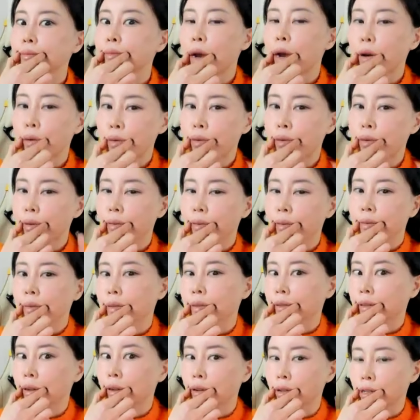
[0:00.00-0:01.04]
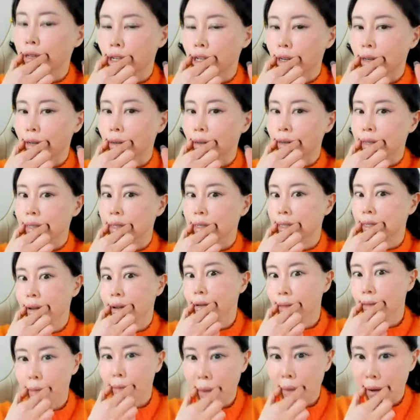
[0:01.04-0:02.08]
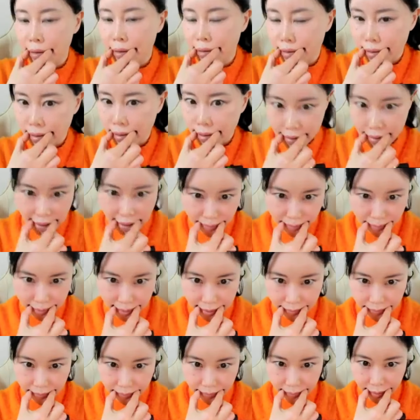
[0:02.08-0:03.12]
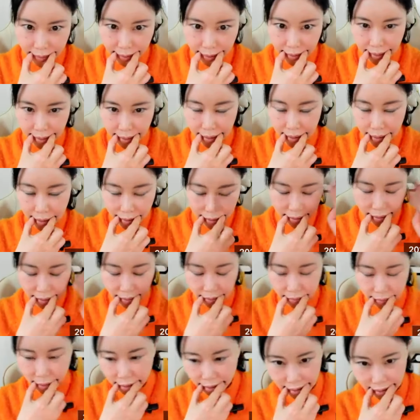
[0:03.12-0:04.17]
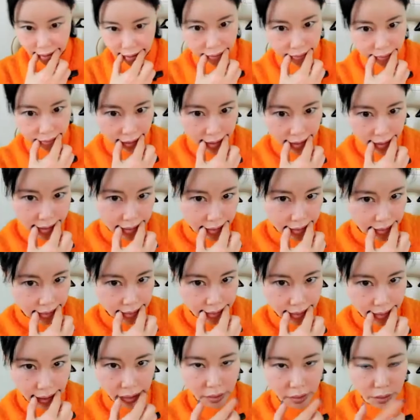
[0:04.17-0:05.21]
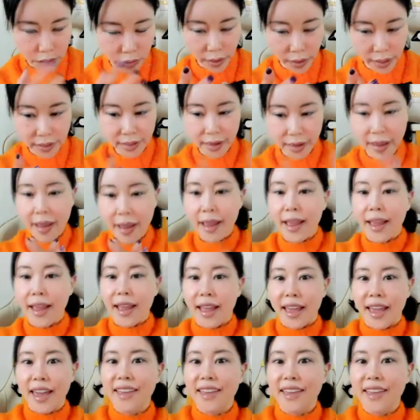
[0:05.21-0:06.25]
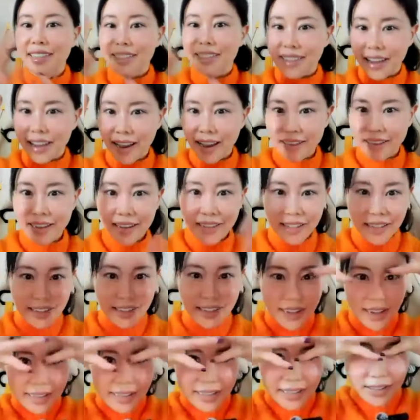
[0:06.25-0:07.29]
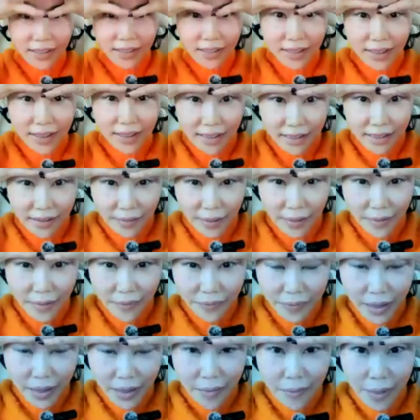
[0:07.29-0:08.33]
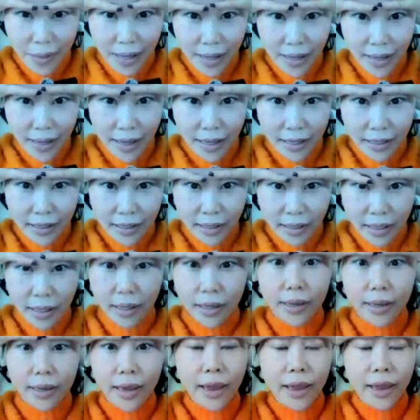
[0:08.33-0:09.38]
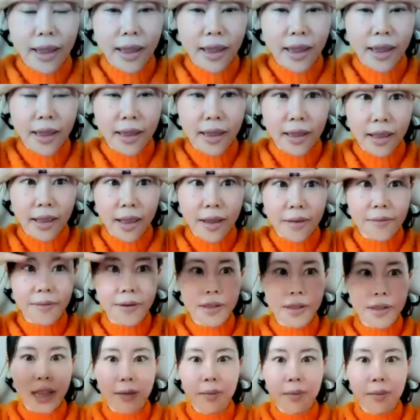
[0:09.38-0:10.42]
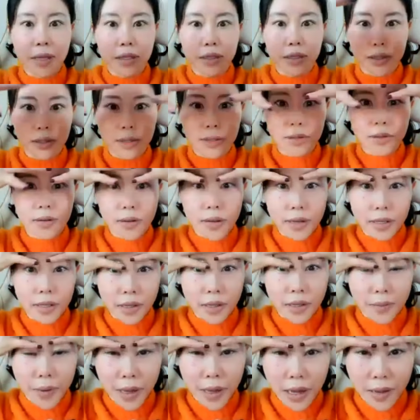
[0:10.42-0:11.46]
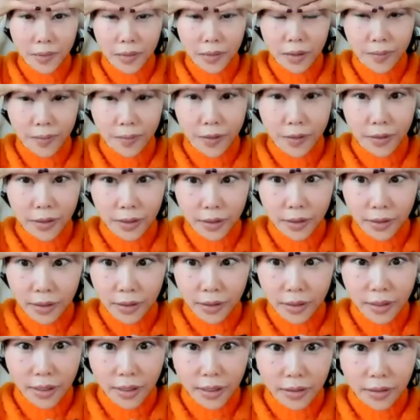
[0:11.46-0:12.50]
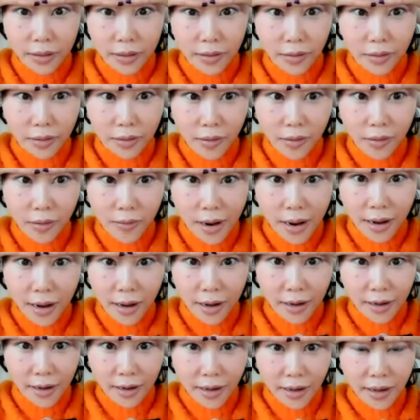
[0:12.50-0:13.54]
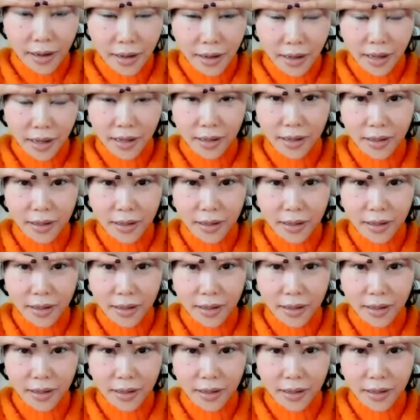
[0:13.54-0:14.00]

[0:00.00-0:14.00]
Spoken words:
mouth closure, seal the mouth, lips, good resting face, and do it. And second exercise, this one, pinkies again. Every time I do this, it becomes blue. I don't know why.